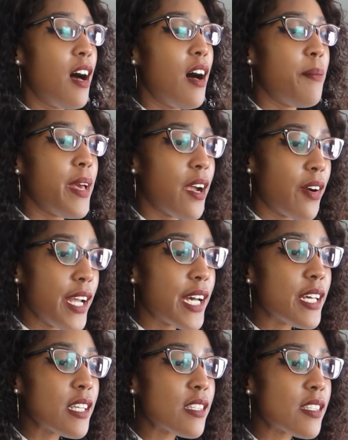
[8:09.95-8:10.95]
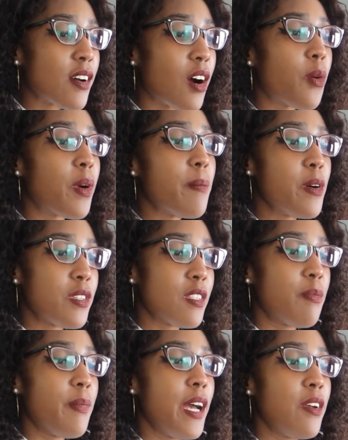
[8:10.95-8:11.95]
areas are where
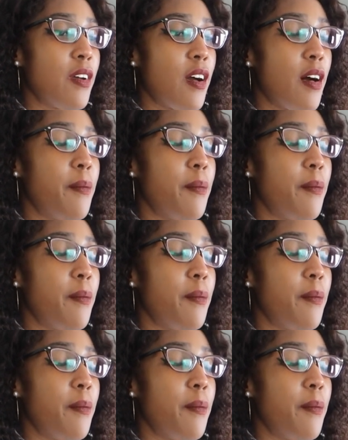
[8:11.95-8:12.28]
most of my